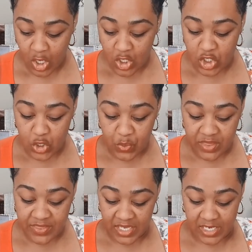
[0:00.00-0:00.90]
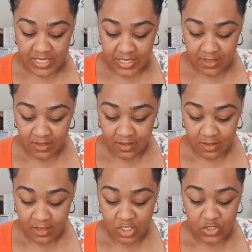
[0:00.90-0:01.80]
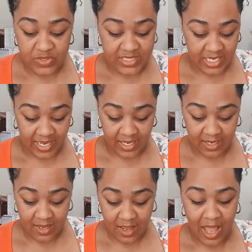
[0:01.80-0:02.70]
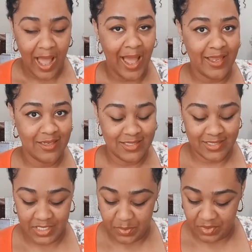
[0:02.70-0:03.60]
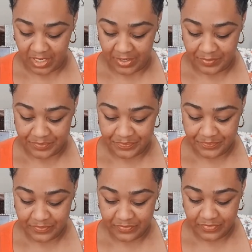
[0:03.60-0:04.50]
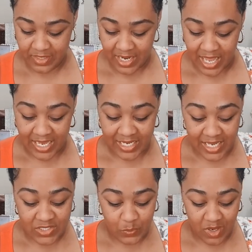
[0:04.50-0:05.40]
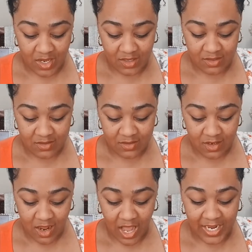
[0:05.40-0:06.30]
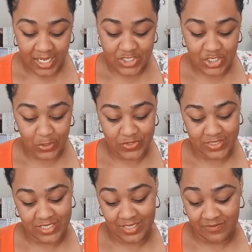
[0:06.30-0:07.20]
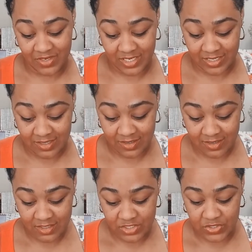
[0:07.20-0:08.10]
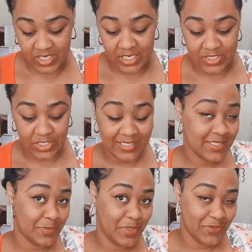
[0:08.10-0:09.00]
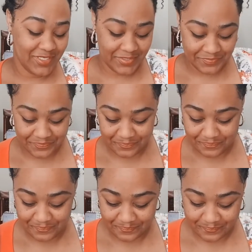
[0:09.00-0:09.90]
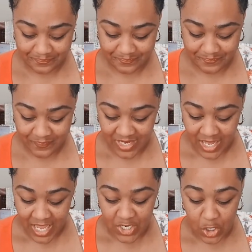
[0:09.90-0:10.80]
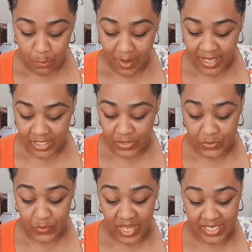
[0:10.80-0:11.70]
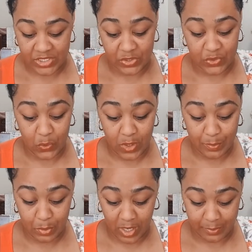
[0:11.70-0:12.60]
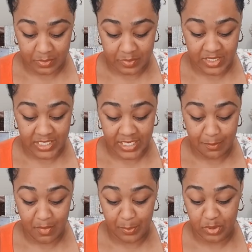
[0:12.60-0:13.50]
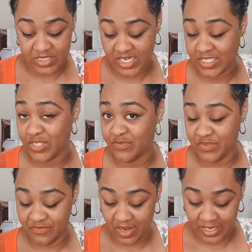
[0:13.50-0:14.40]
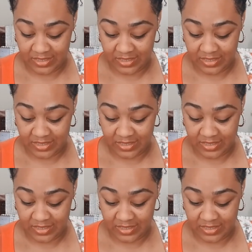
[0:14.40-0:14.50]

You would think, you say, I can sleep now. And guess what? I got to go to TV to get a testimony. And nobody who has the thorn problem can get my protective device.